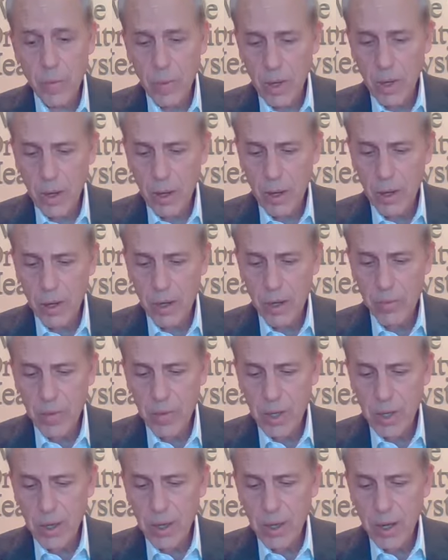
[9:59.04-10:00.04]

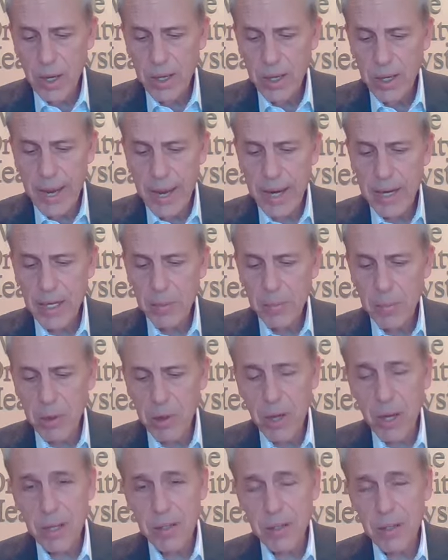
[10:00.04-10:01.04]
And 80
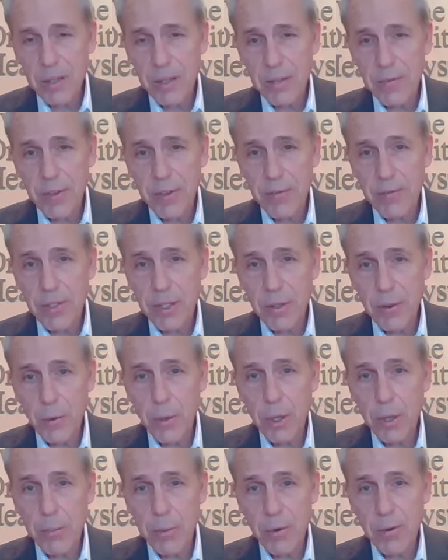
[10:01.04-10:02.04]
plus is
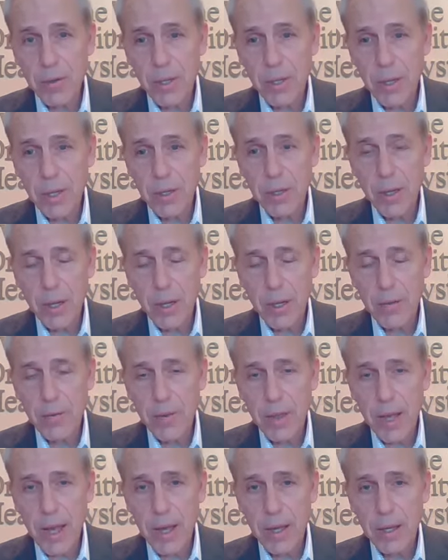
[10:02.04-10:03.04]
53% of
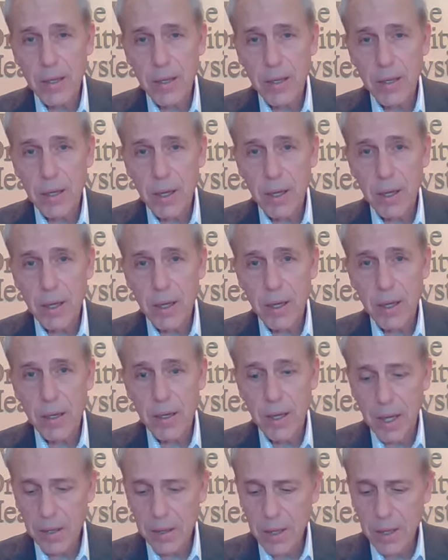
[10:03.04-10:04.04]
that death